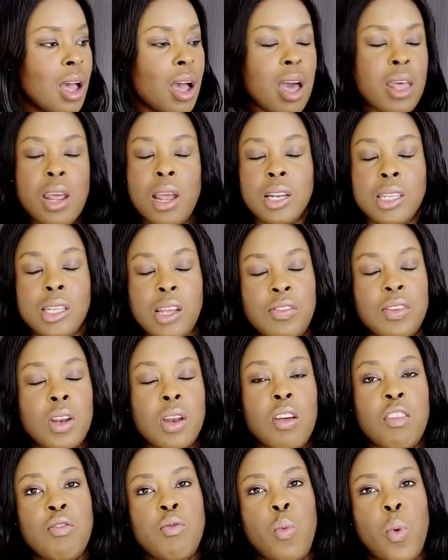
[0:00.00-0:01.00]
And I
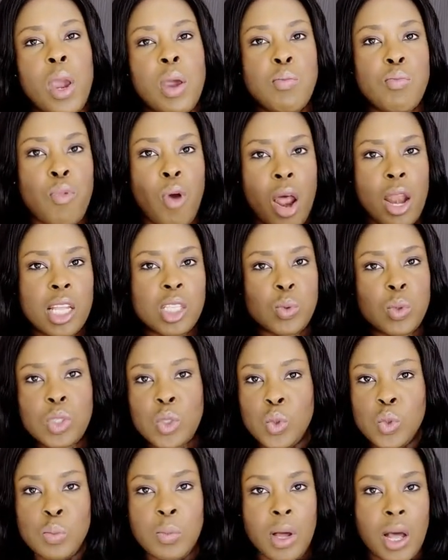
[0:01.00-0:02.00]
definitely love wearing bralettes with
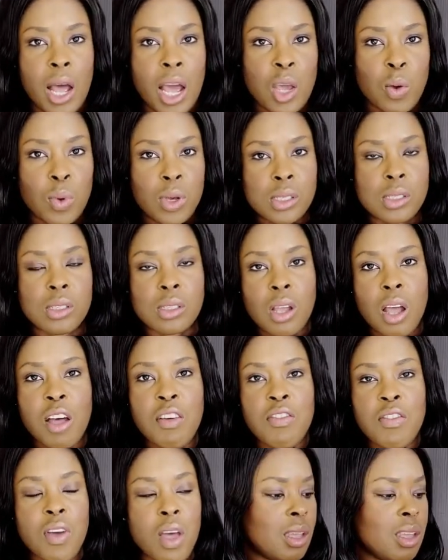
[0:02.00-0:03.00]
super high-waist
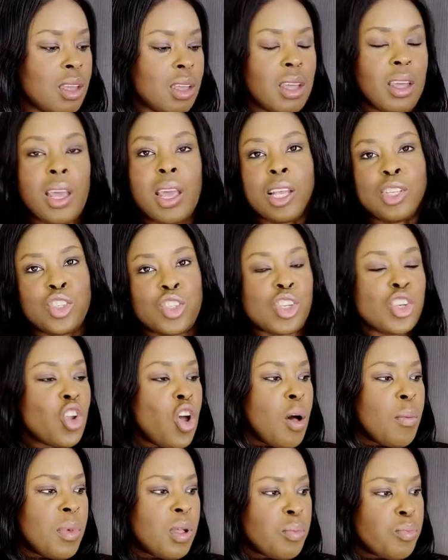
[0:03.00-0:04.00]
stuff. It's just a
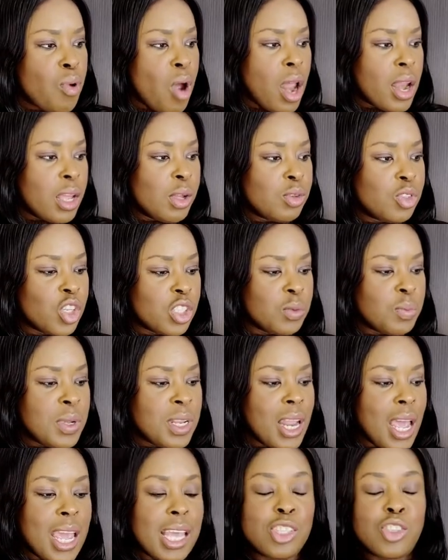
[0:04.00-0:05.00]
normal bralette, just
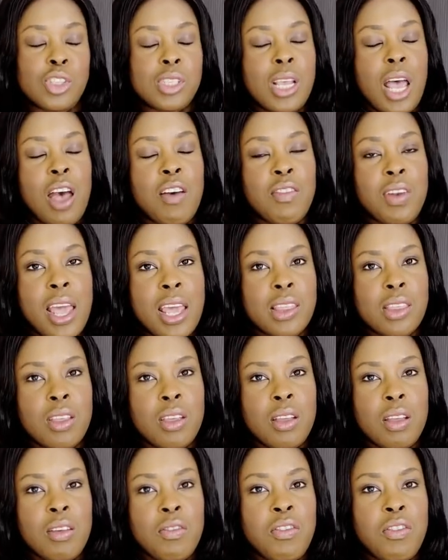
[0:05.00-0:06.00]
mean that it just have like
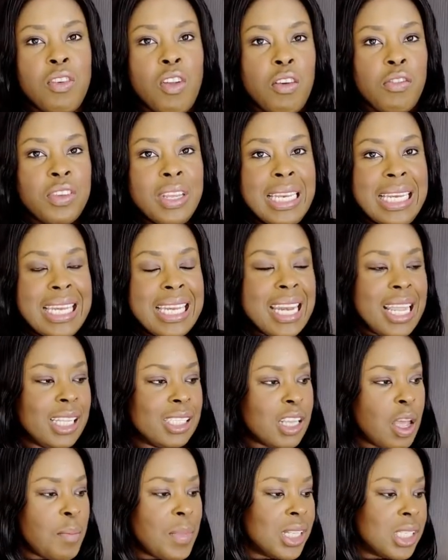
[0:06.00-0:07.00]
the fluffy
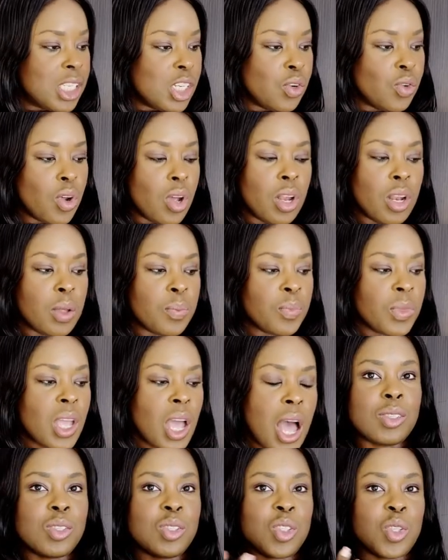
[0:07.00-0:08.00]
knit material.
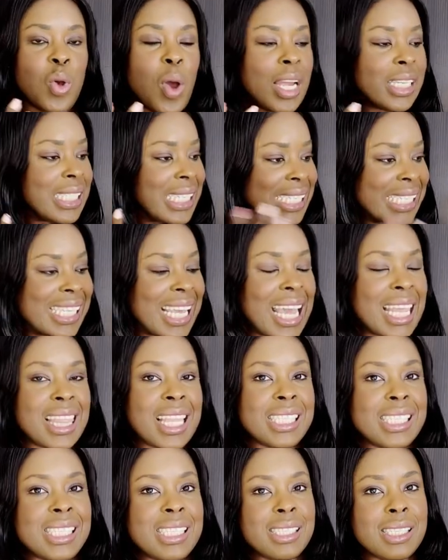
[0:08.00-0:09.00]
So I did get
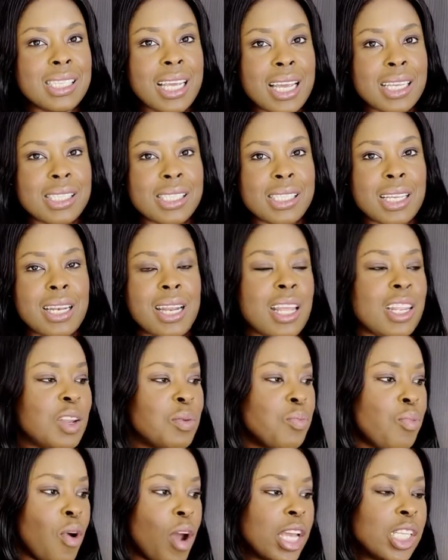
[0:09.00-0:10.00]
this in a size 10 and the
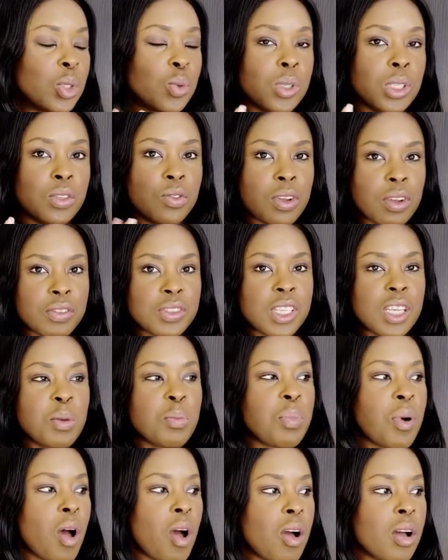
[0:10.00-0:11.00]
price was
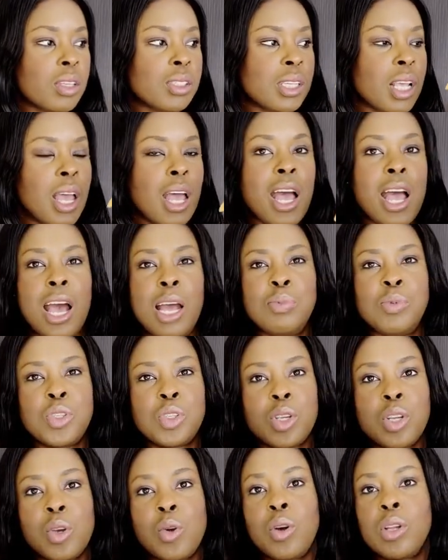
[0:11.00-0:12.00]
£15. I'm just
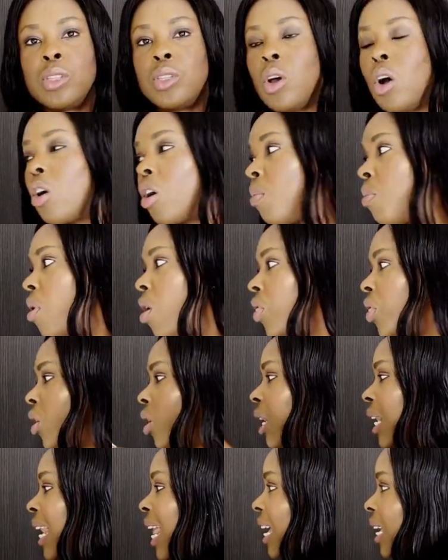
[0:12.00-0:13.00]
going to go and talk about the
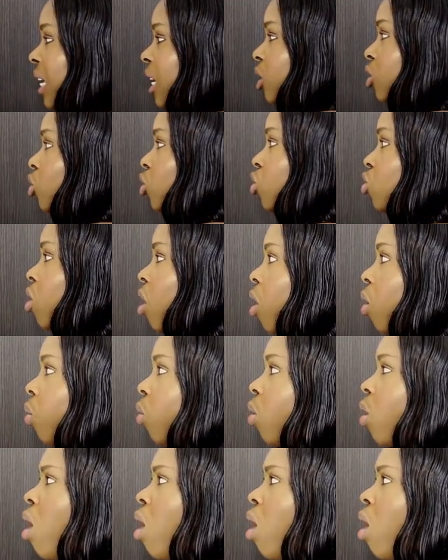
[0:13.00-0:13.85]
leggings now.